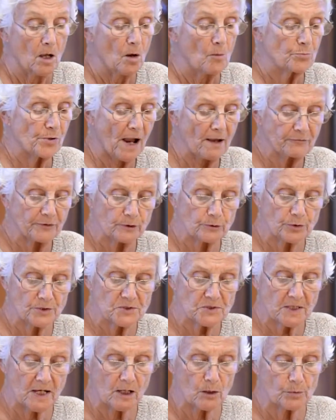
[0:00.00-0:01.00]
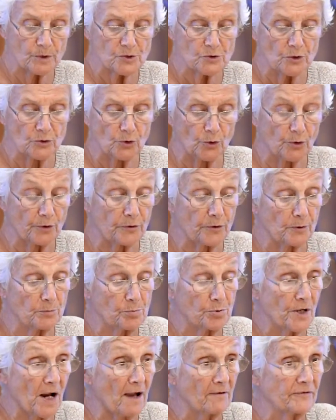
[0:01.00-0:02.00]
Prophet Hosea was a northern
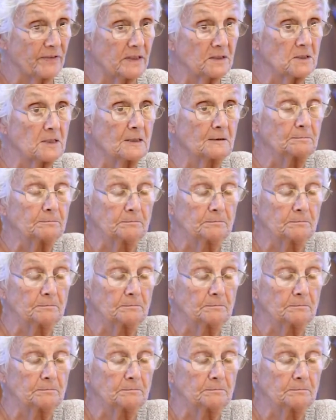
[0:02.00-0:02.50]
prophet